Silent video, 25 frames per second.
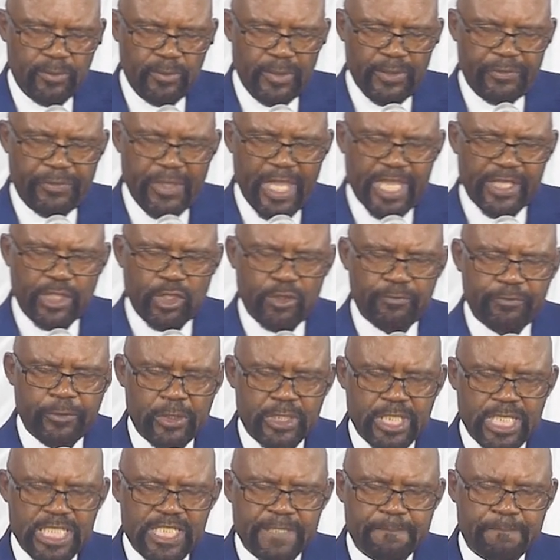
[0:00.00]
we thank you
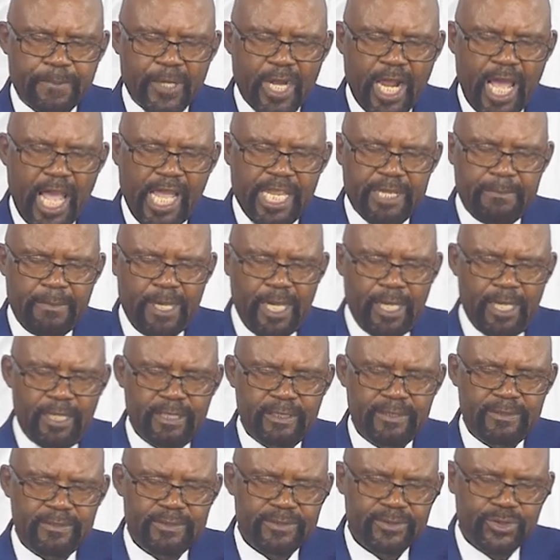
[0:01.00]
for this primer
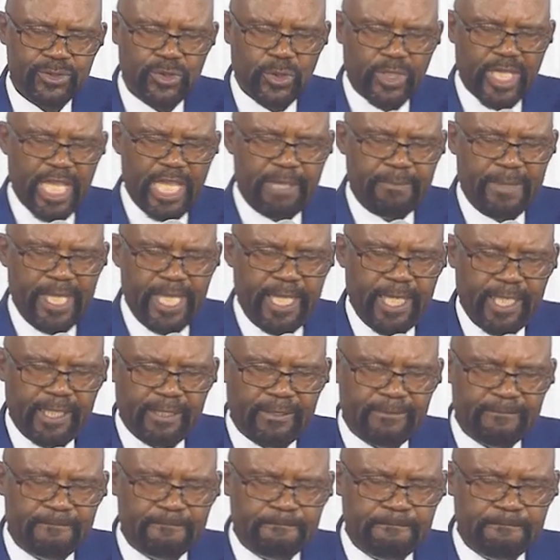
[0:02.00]
to camp meeting.